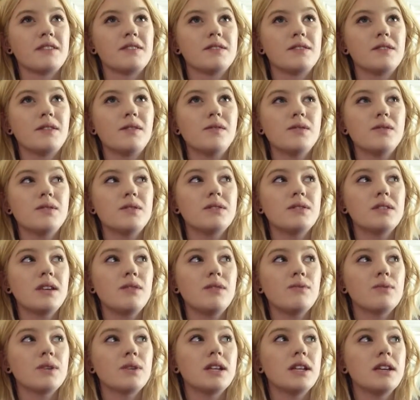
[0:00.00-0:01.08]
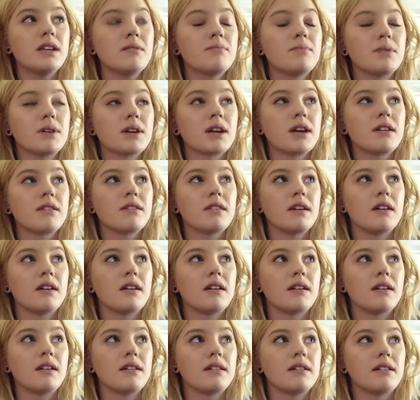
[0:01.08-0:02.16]
So I was just like reading a book out
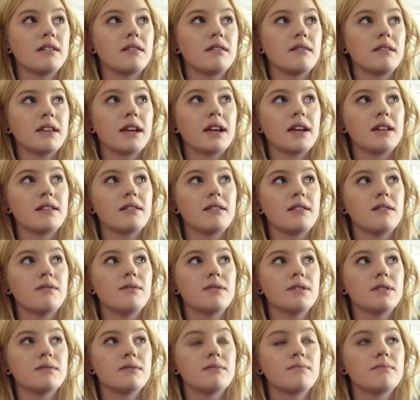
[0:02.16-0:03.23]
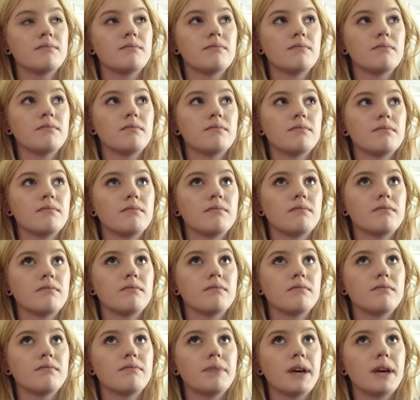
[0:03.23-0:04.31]
there, it was
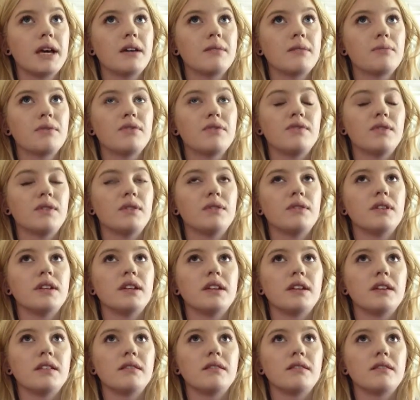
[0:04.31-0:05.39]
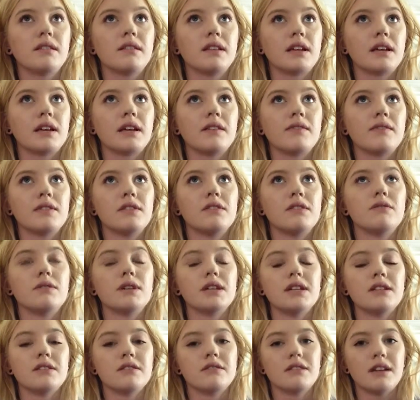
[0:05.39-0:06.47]
back before I even knew
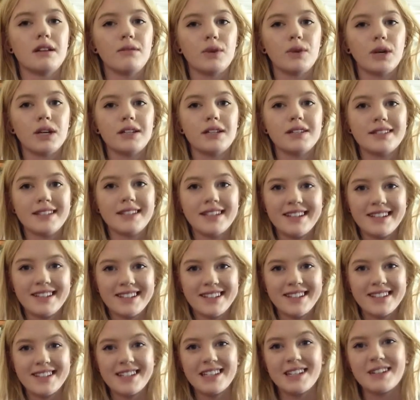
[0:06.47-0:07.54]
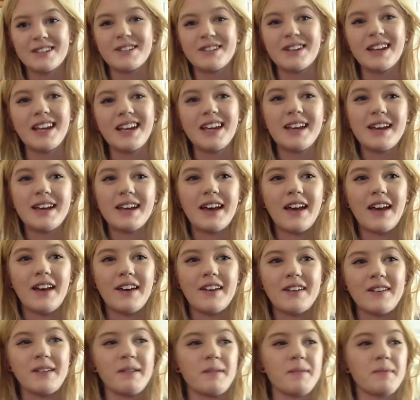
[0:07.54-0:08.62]
what internet was. So
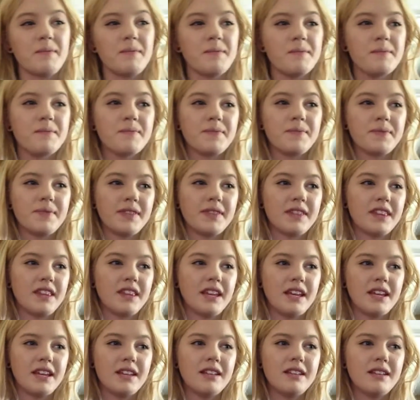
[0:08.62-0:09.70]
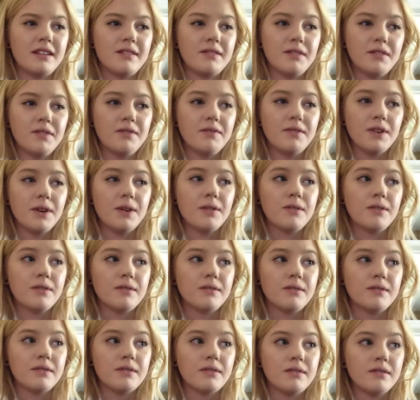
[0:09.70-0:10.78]
I didn't have a
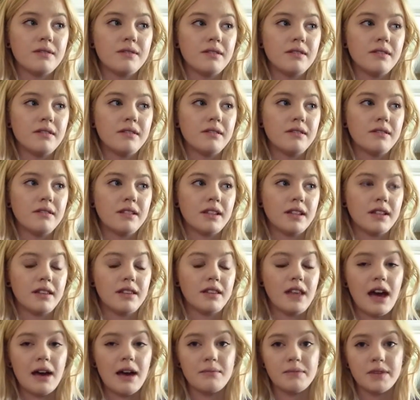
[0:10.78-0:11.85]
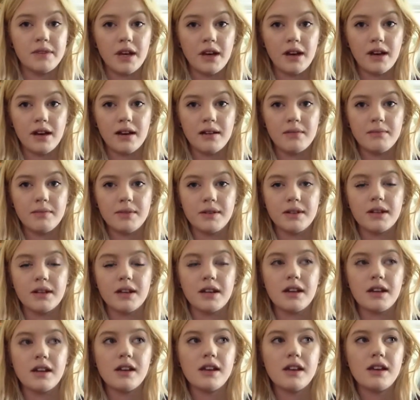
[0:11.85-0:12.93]
phone or like a laptop
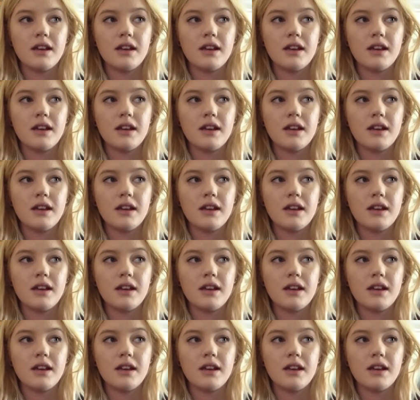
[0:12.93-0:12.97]
or,